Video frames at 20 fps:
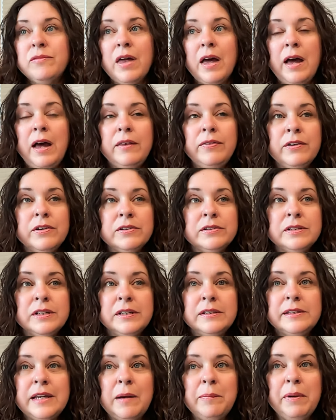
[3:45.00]
uh, there's an
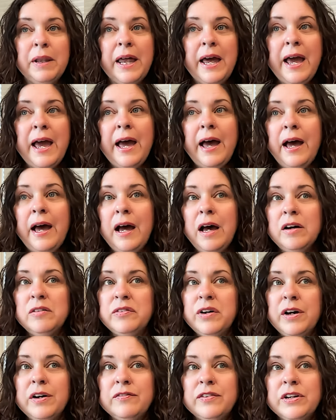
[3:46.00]
example i have
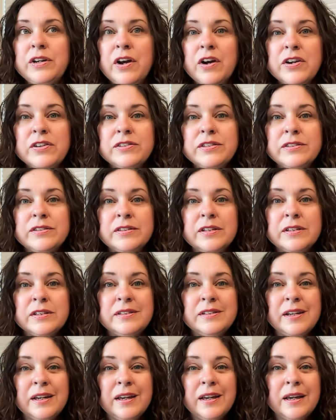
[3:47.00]
of a
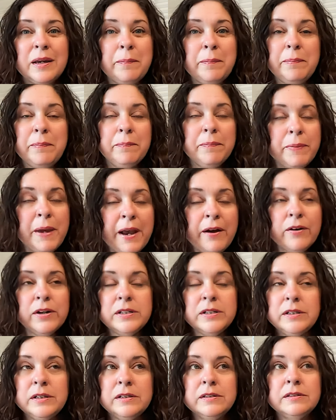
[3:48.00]
narcissistic
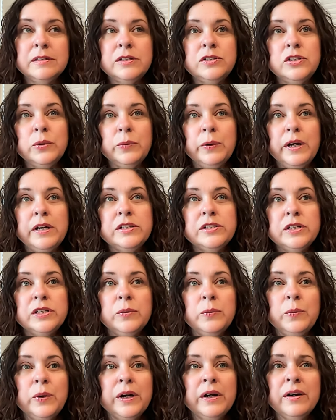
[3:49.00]
parenting
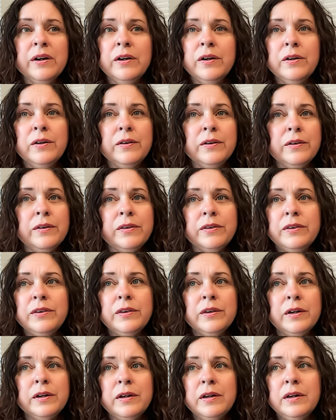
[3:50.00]
situation where
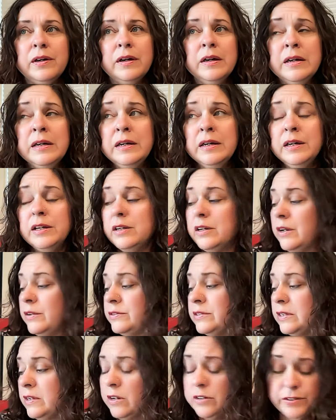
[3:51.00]
the it's
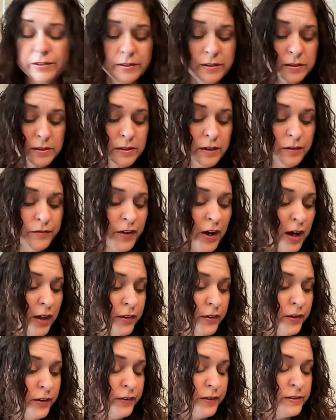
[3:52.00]
a narcissistic father
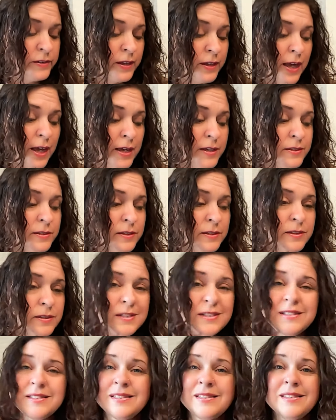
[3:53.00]
in this case is
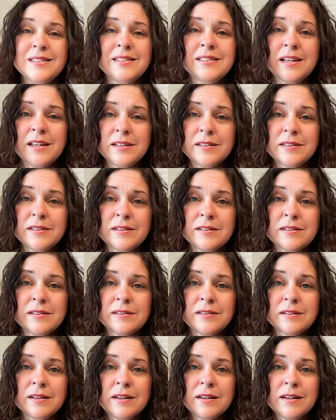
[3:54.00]

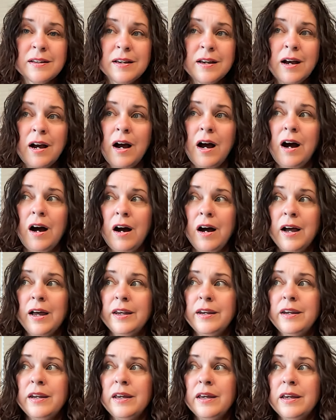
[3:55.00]
insists
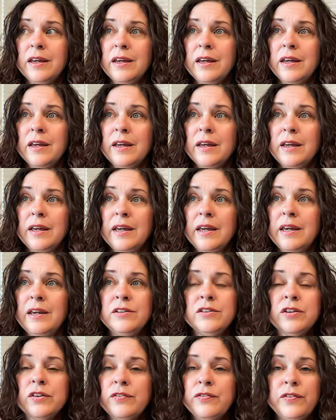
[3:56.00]
on
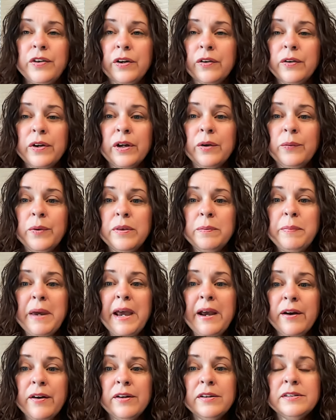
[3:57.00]
interfering with
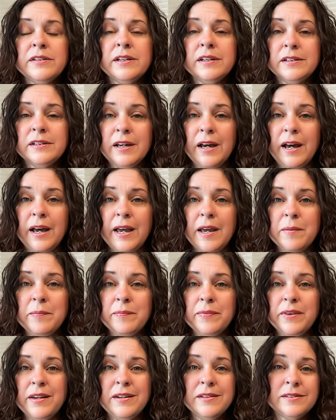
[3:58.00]
parenting time
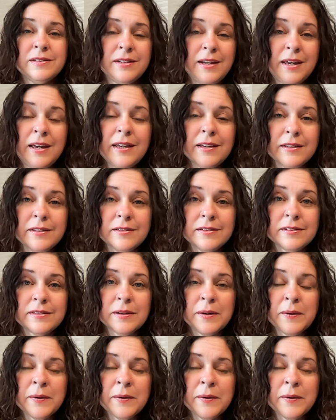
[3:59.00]
that isn't his